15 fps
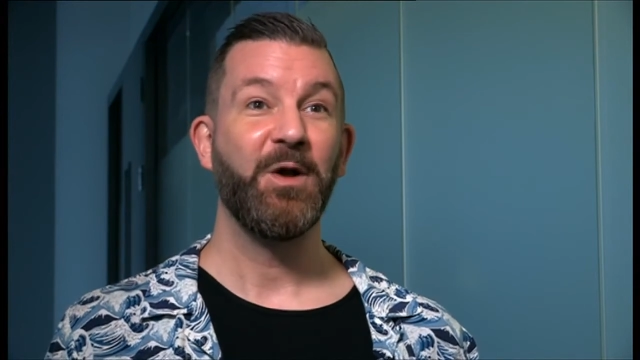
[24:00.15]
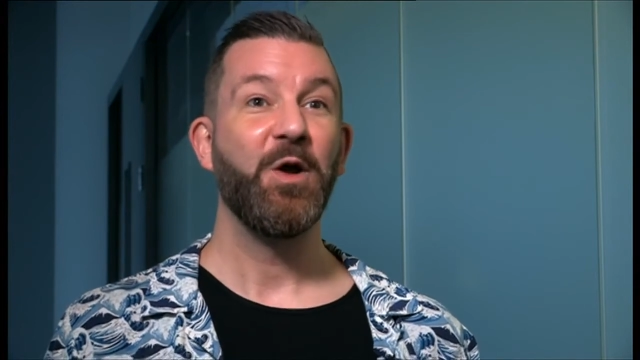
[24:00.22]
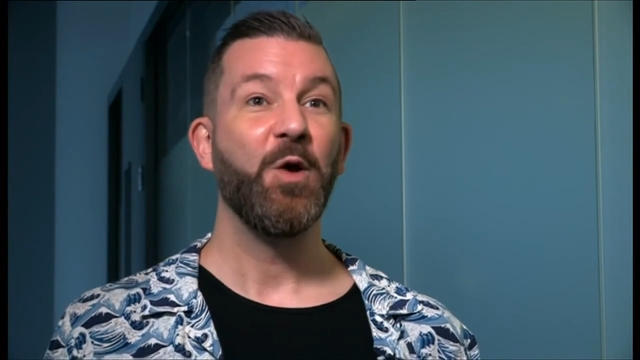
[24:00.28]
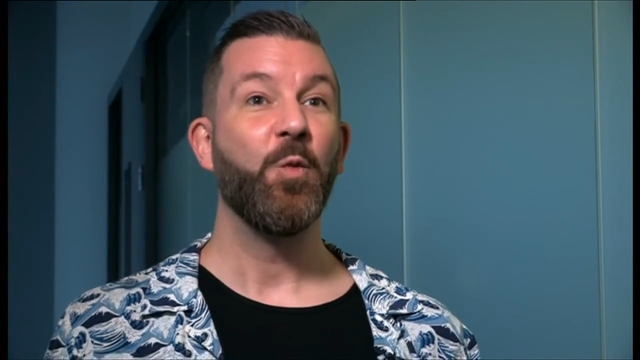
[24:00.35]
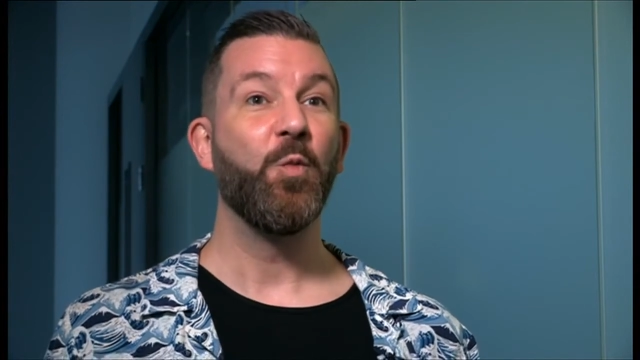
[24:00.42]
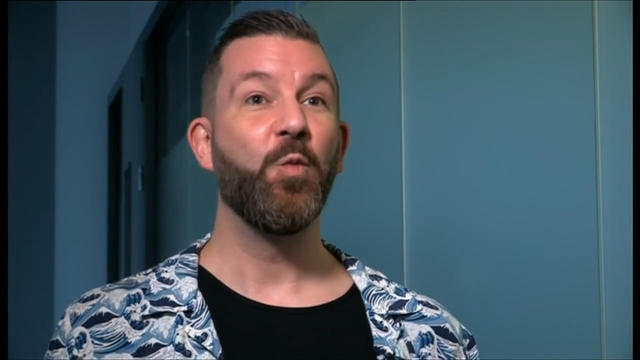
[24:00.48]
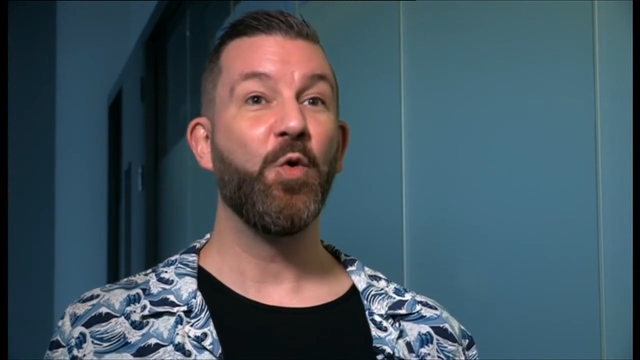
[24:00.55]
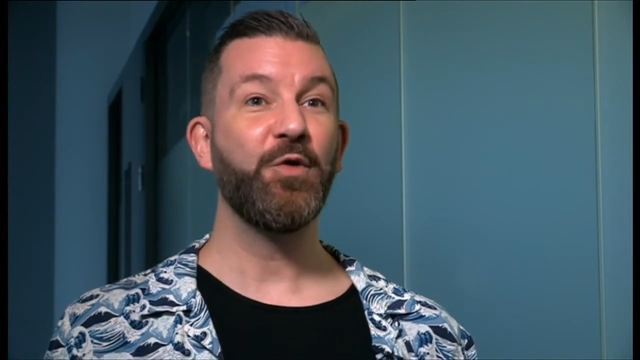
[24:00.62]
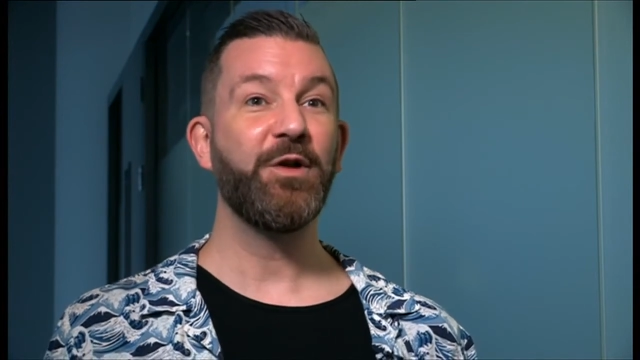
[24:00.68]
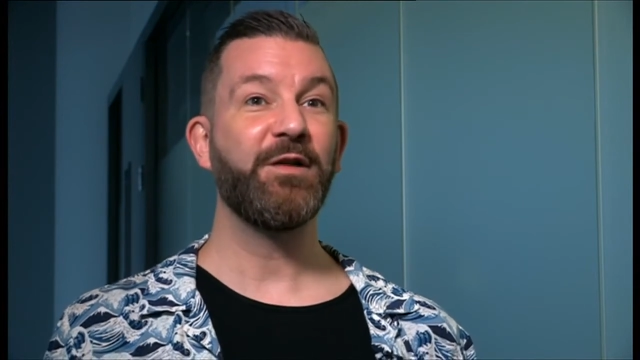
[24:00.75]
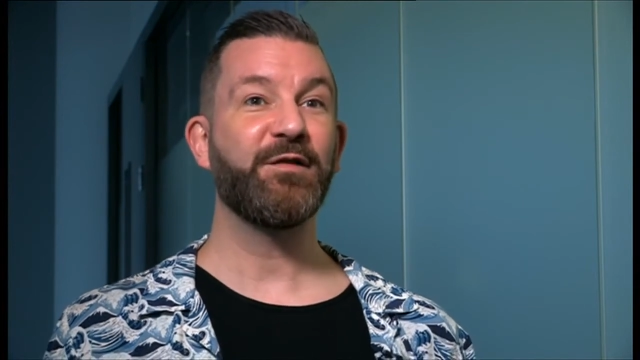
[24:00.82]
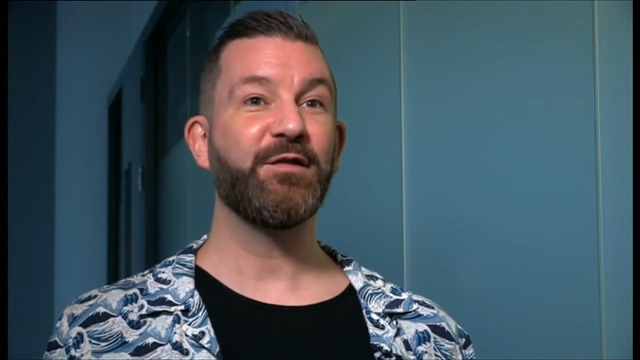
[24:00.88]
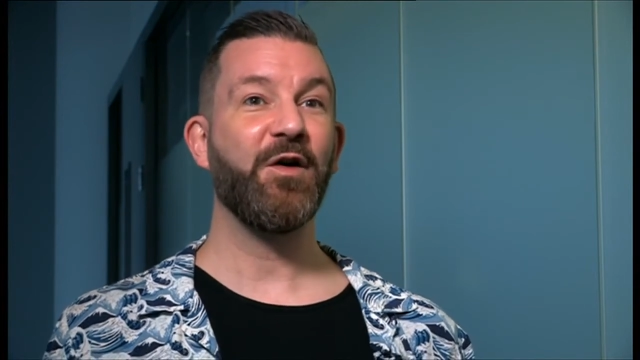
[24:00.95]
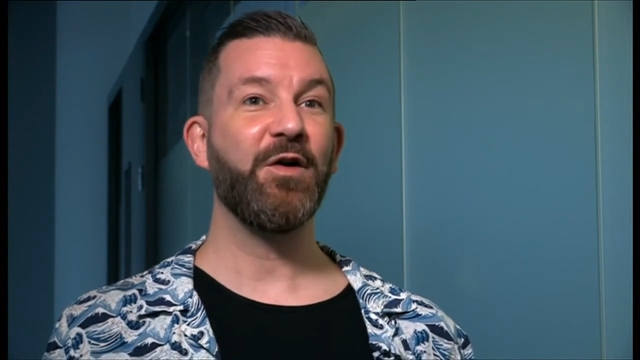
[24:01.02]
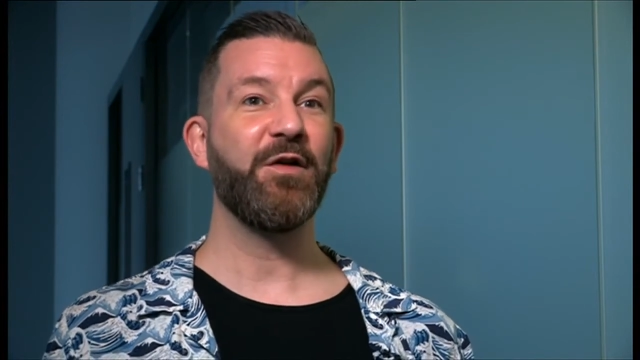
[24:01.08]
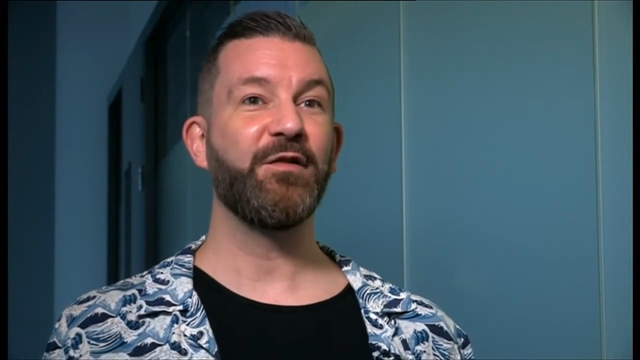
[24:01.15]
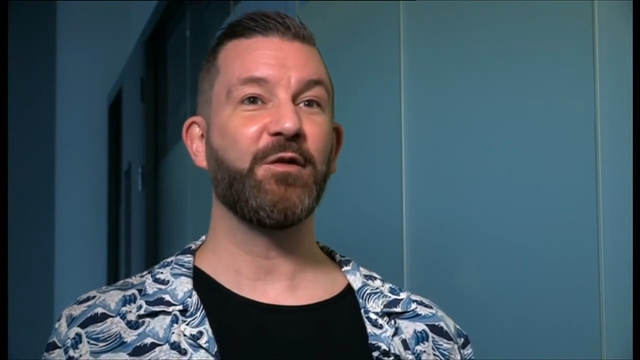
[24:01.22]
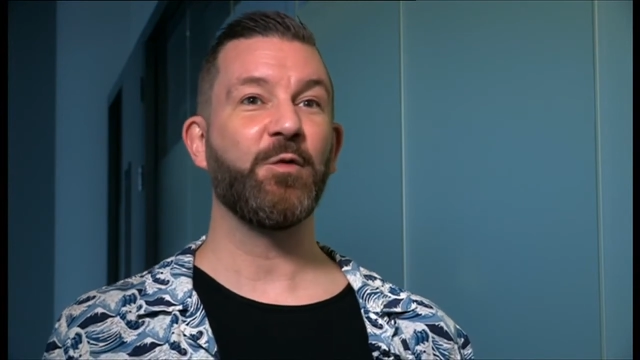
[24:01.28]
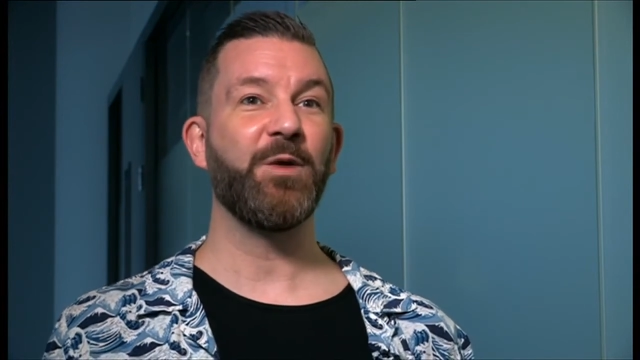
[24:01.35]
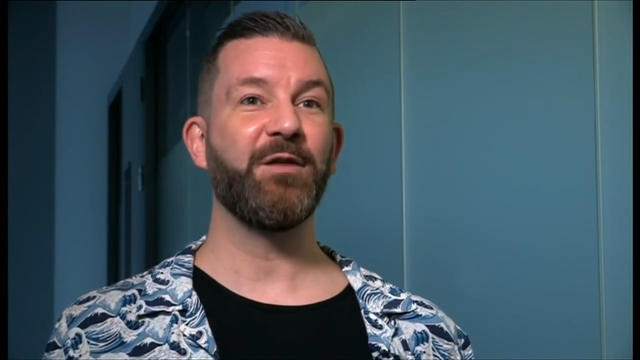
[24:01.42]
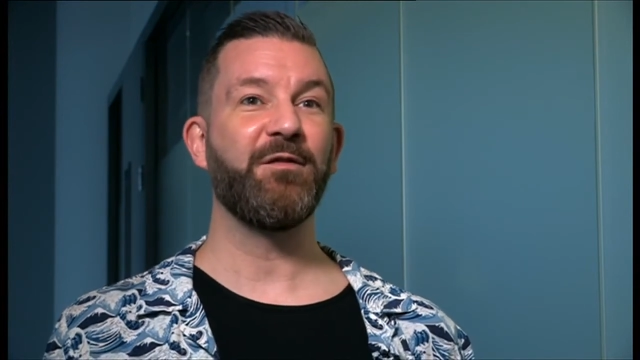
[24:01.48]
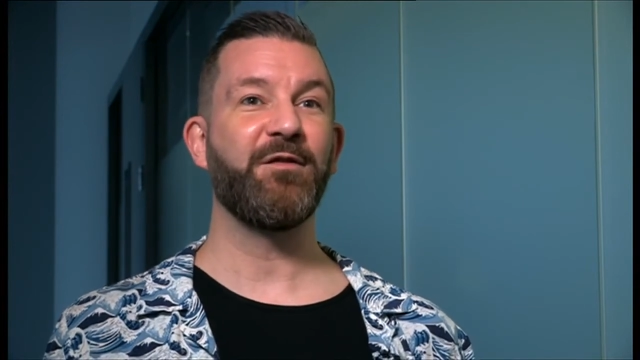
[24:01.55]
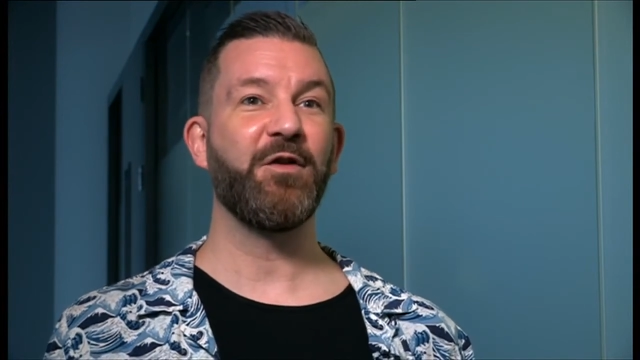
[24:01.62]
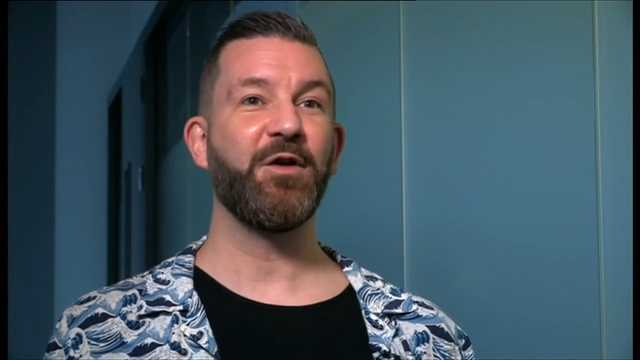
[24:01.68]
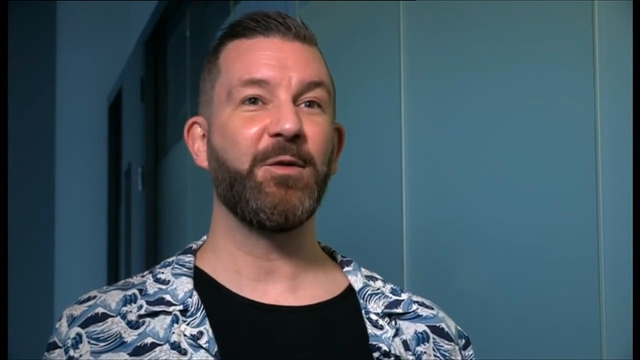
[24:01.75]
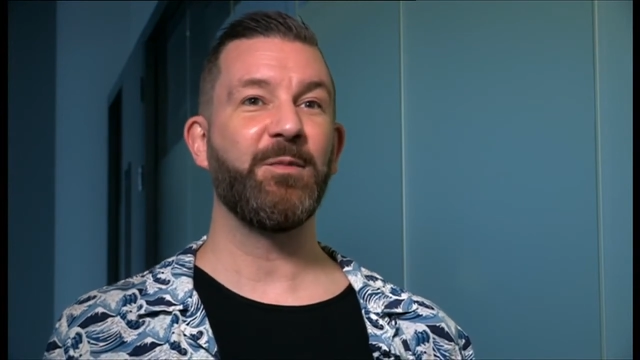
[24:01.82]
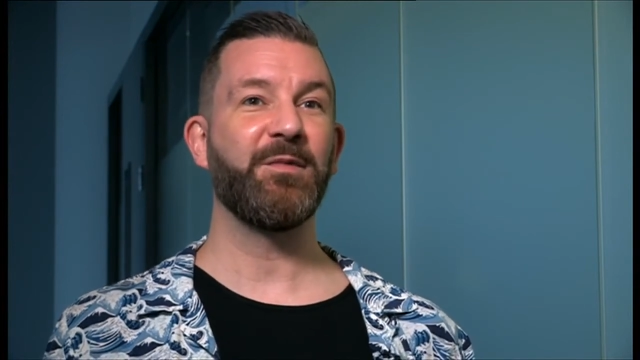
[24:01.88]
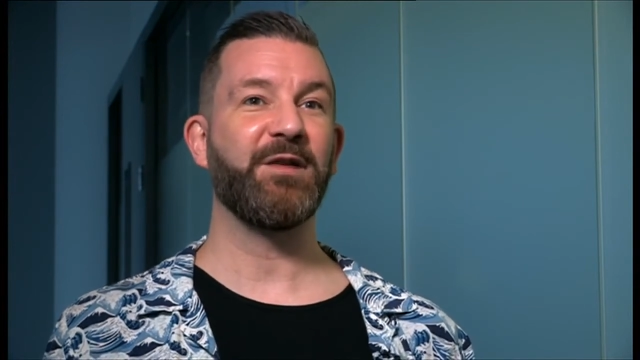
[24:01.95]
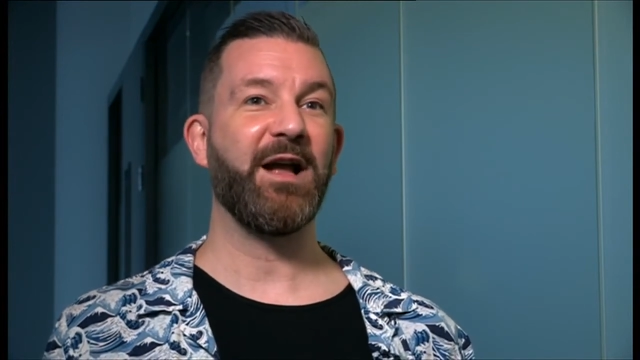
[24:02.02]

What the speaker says: Warning signs are when firms